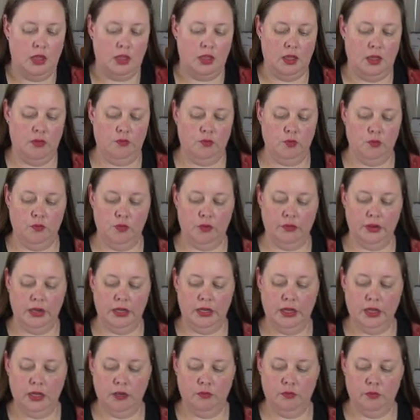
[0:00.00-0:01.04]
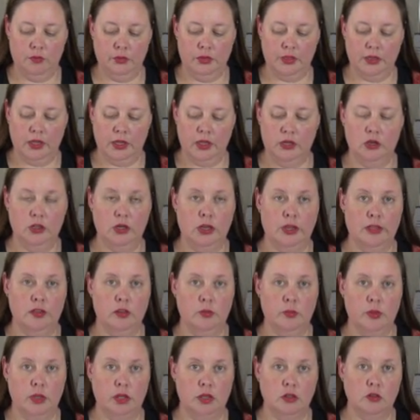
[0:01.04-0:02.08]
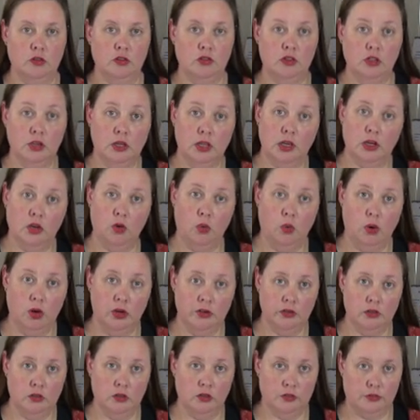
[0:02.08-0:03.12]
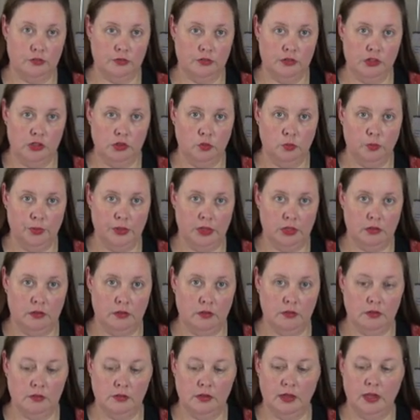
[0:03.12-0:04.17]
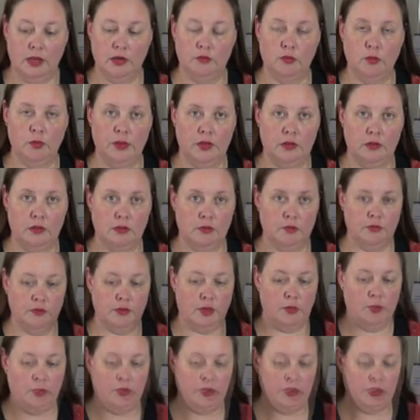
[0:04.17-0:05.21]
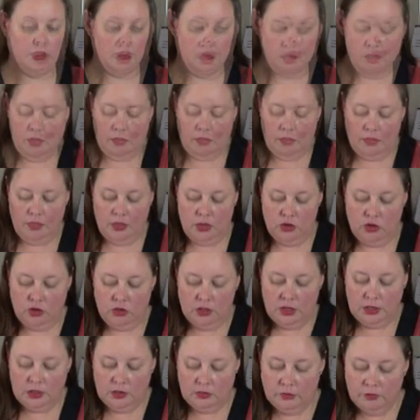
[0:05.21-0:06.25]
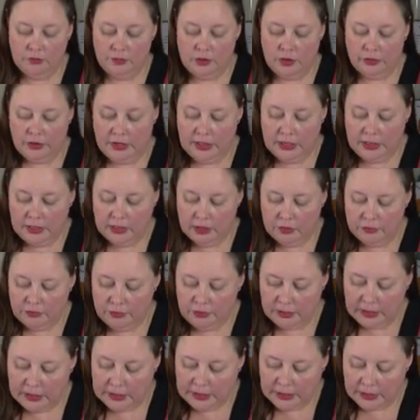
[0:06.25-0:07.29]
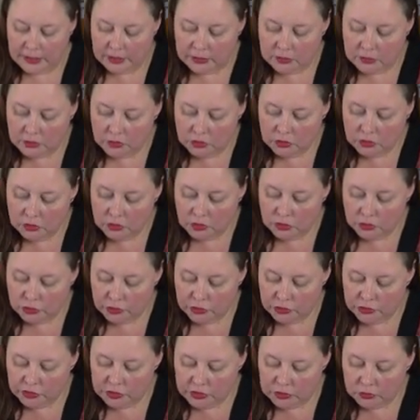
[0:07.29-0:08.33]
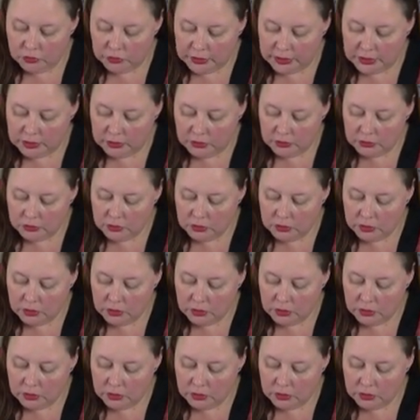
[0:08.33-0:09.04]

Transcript: if you're very careful with how you lay them out, you can get quite a lot of shield pieces out of a piece of fabric. Then you need to very carefully cut your shield out,